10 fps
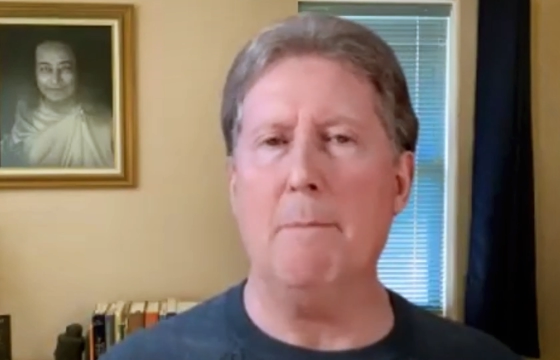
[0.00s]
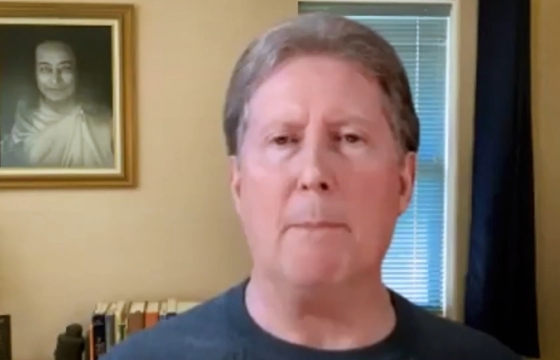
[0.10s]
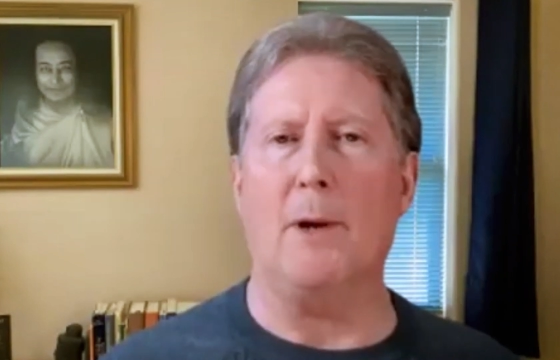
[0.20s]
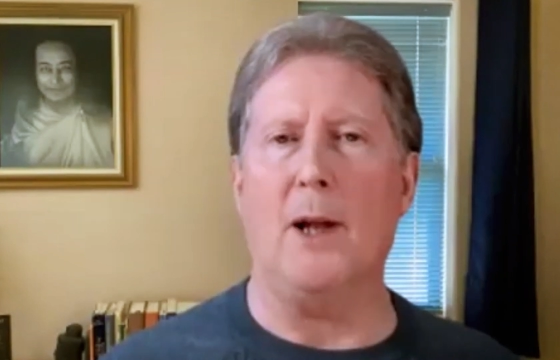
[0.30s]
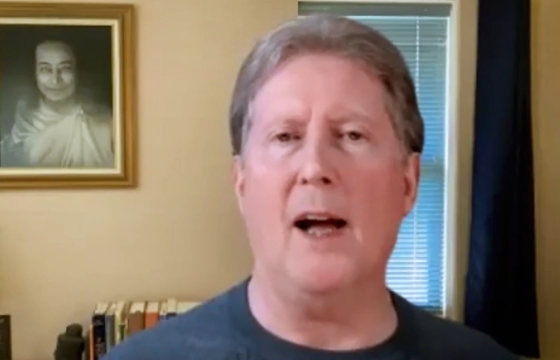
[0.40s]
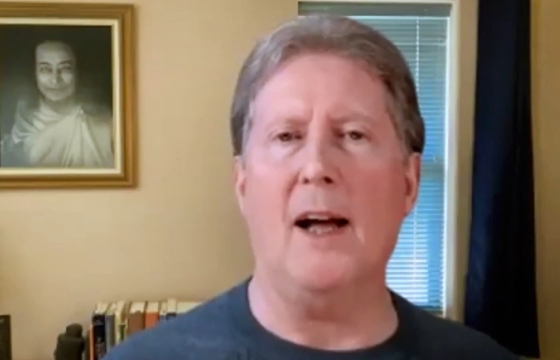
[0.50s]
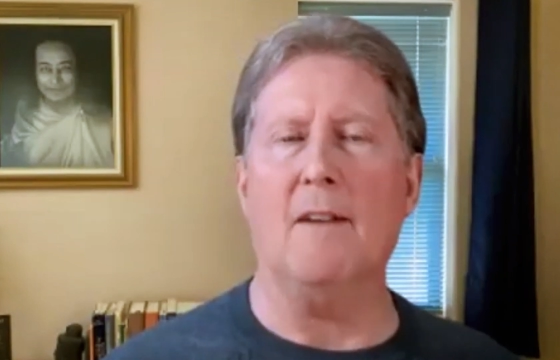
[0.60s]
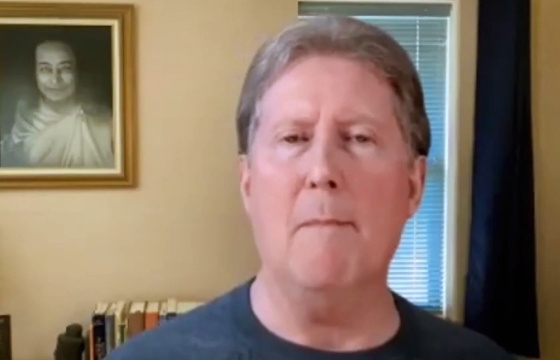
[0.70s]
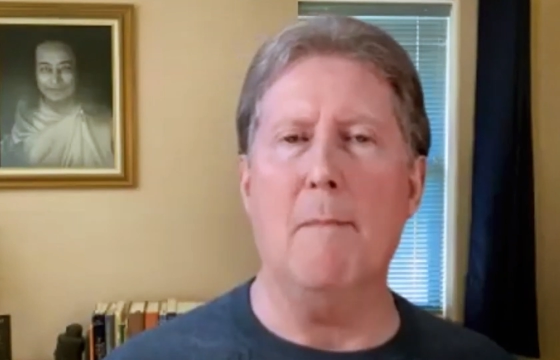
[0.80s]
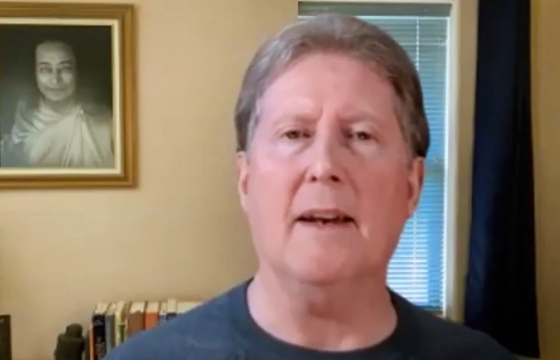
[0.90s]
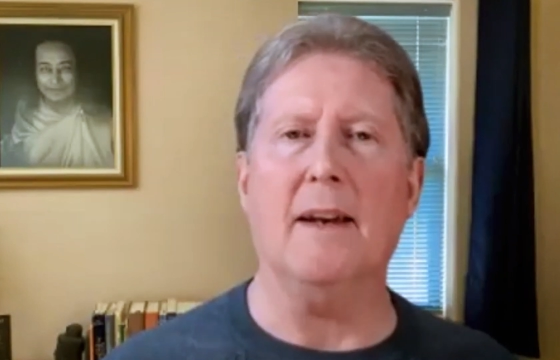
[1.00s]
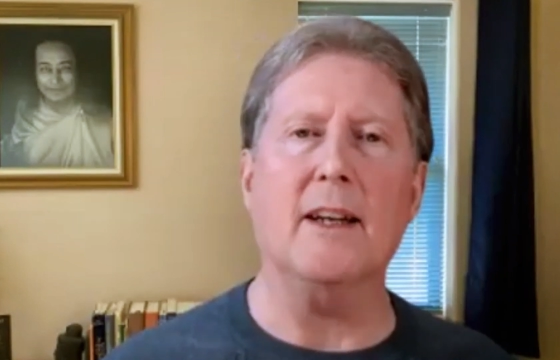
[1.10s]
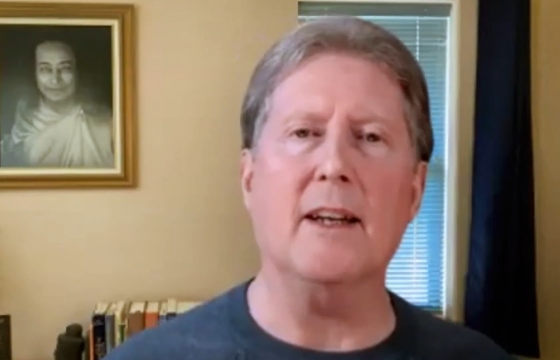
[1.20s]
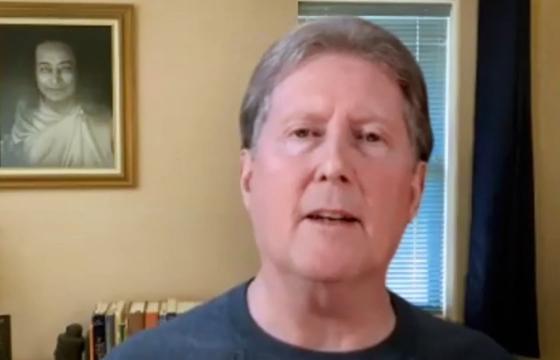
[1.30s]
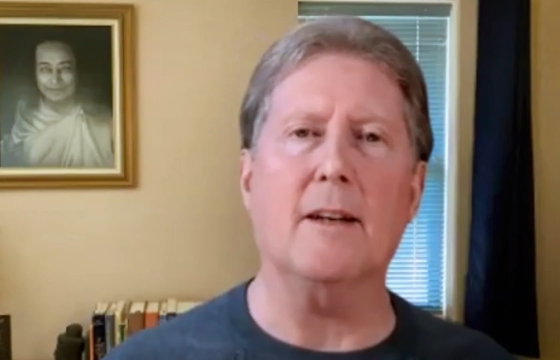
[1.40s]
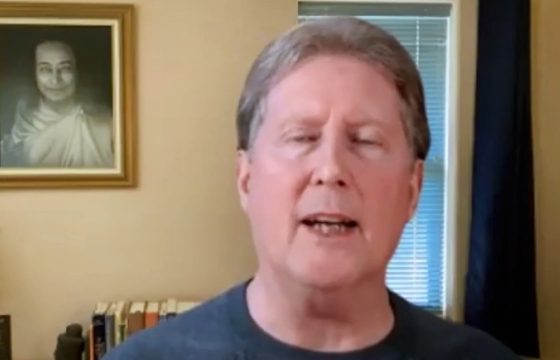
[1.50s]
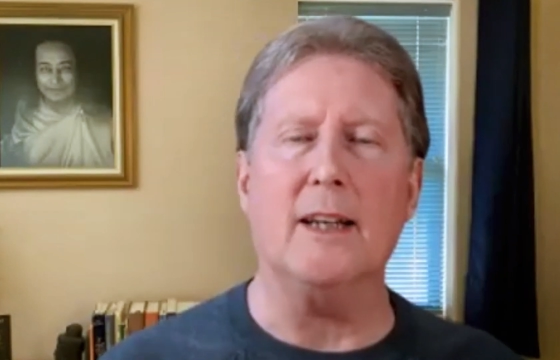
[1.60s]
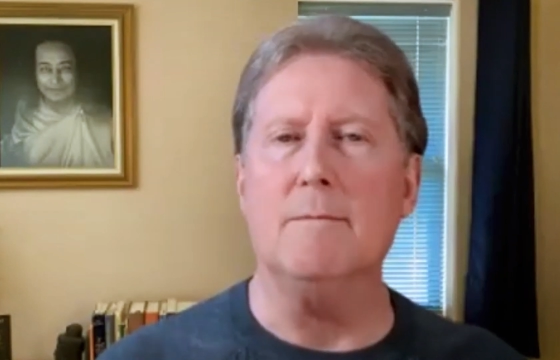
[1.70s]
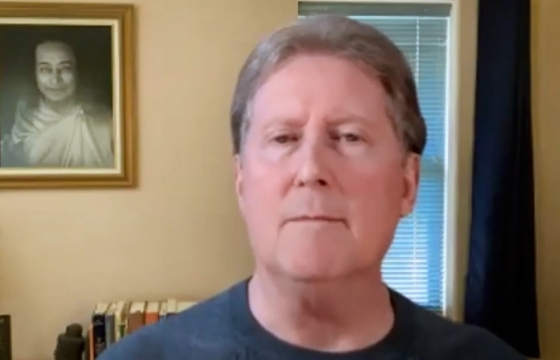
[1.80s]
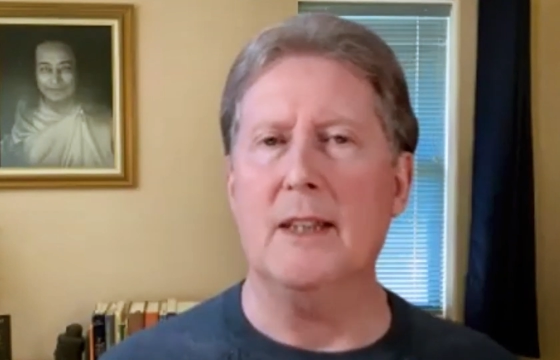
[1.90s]
Speaker 1: people I have met in my
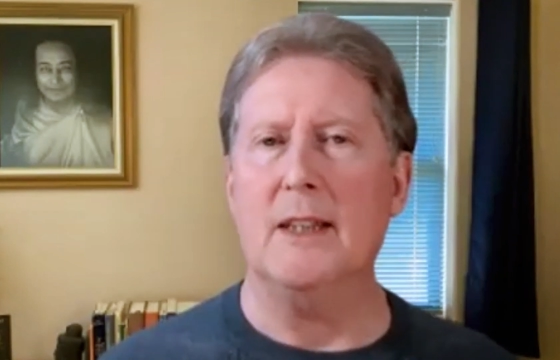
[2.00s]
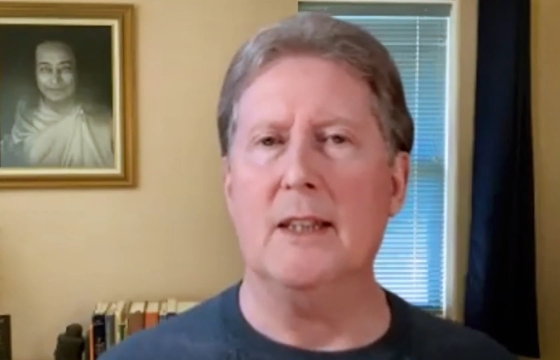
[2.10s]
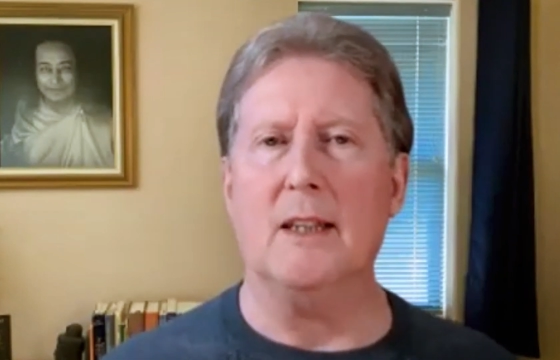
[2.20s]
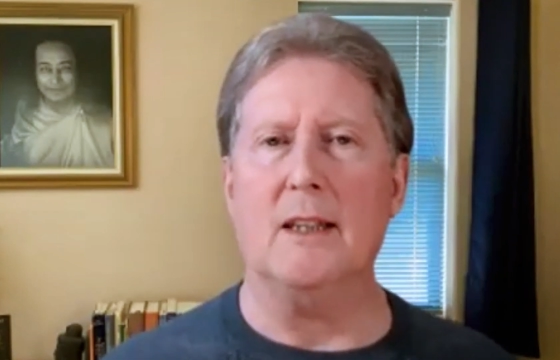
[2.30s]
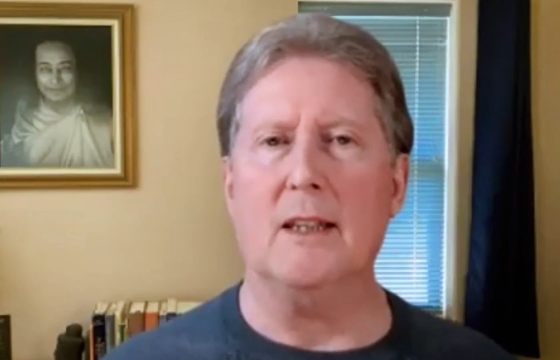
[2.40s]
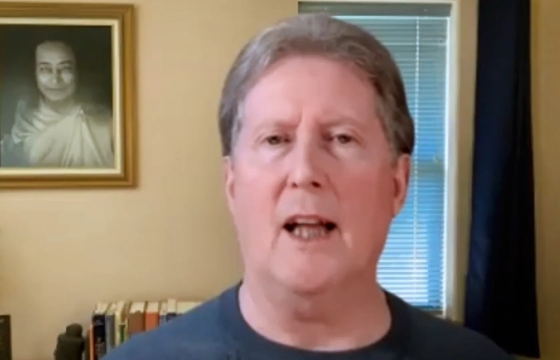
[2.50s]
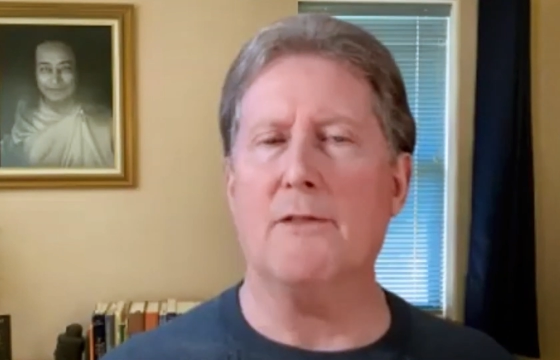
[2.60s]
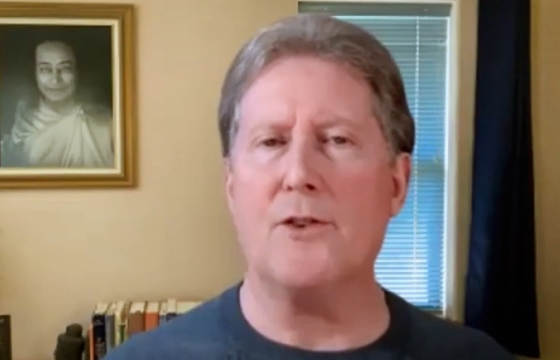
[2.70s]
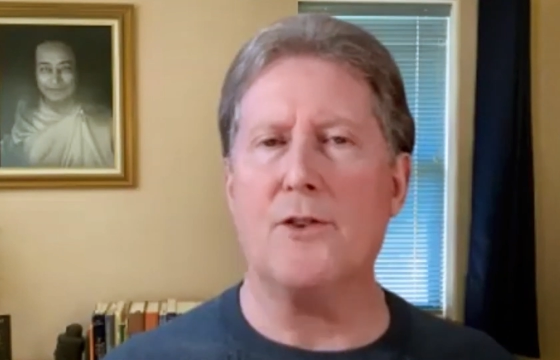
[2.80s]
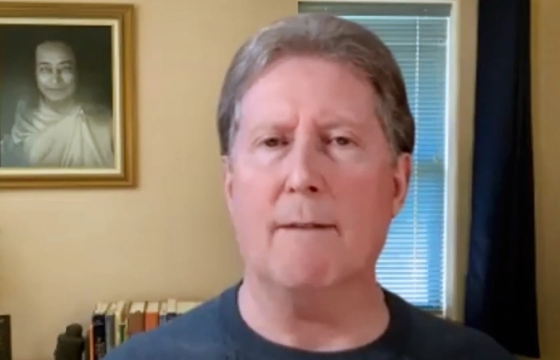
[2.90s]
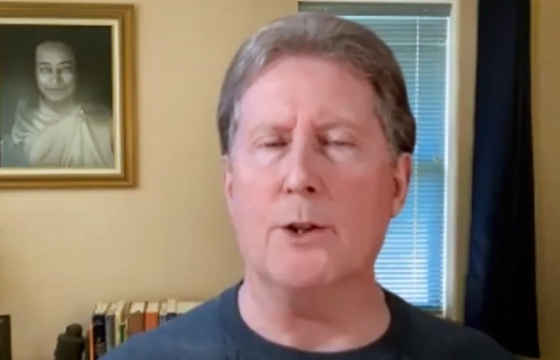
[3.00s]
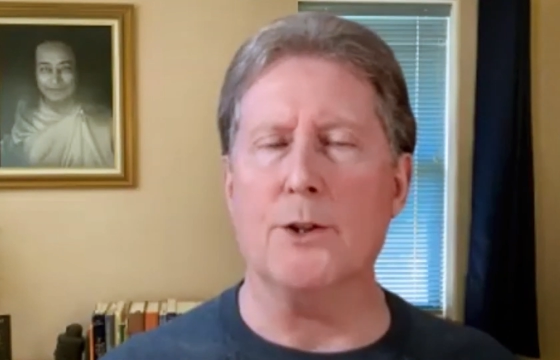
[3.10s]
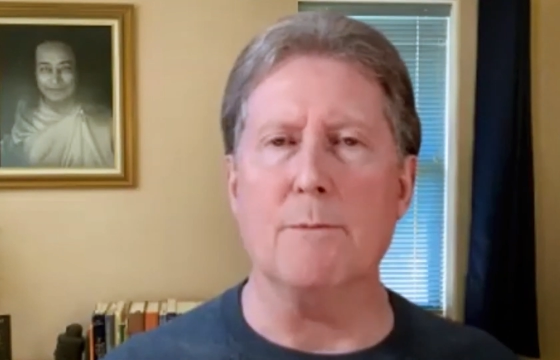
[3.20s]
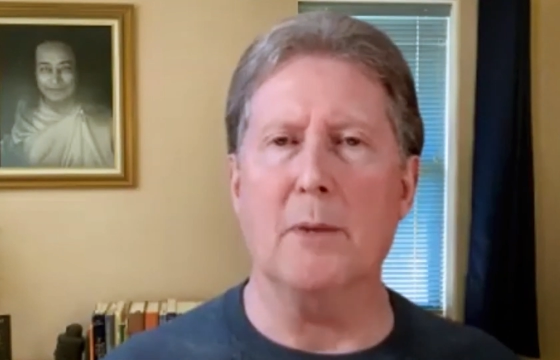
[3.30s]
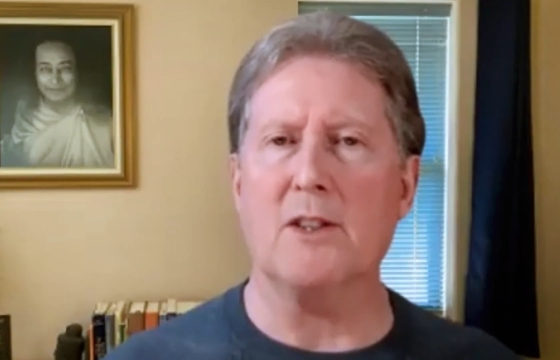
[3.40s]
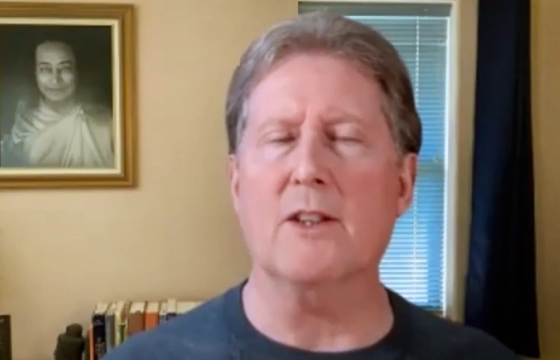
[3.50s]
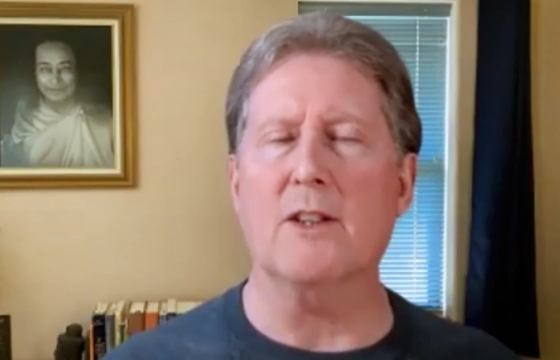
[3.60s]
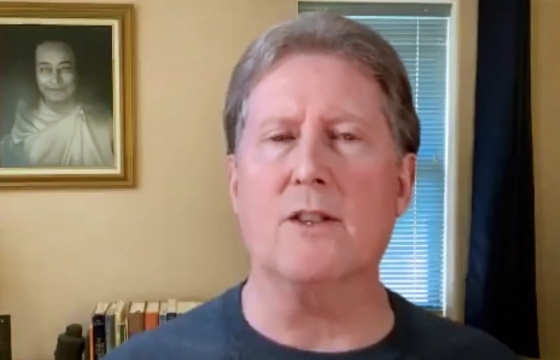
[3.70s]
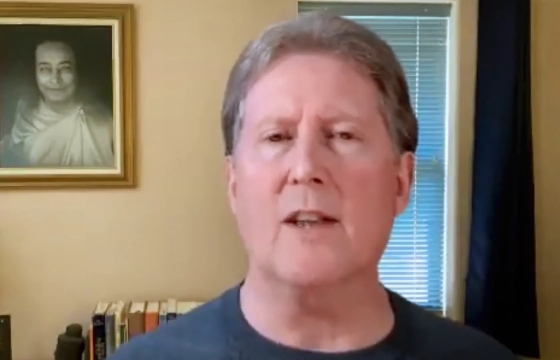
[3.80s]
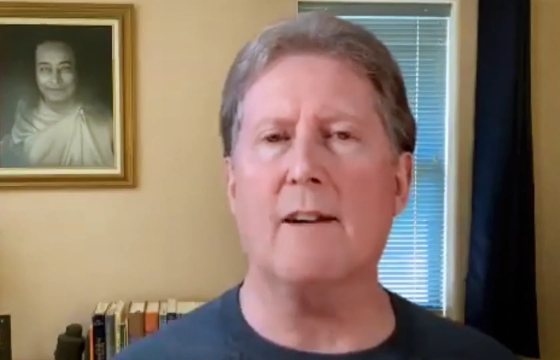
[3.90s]
life's travels and business,
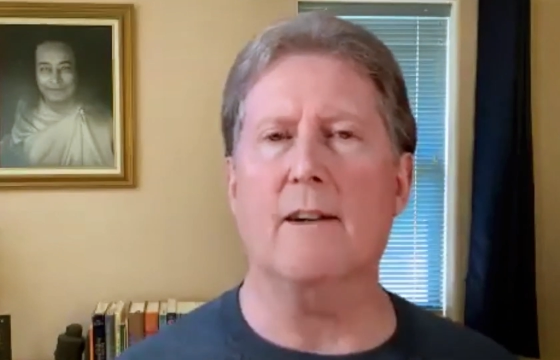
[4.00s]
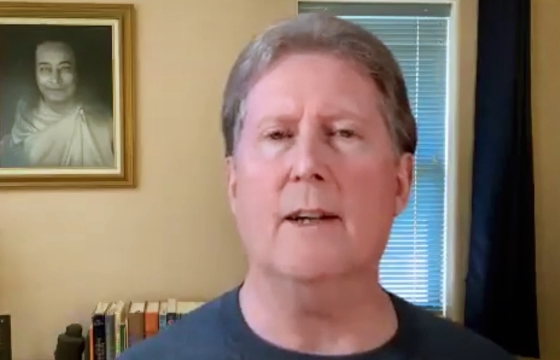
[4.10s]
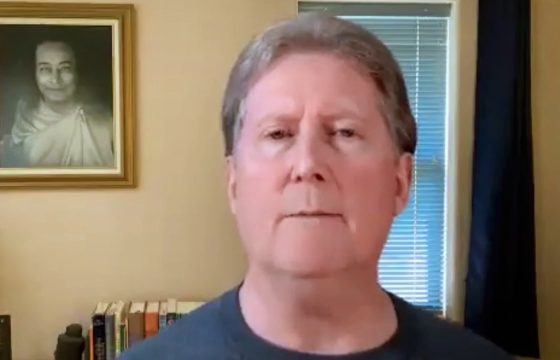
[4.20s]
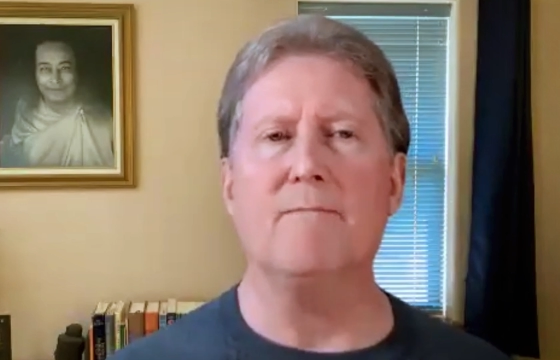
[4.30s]
etc.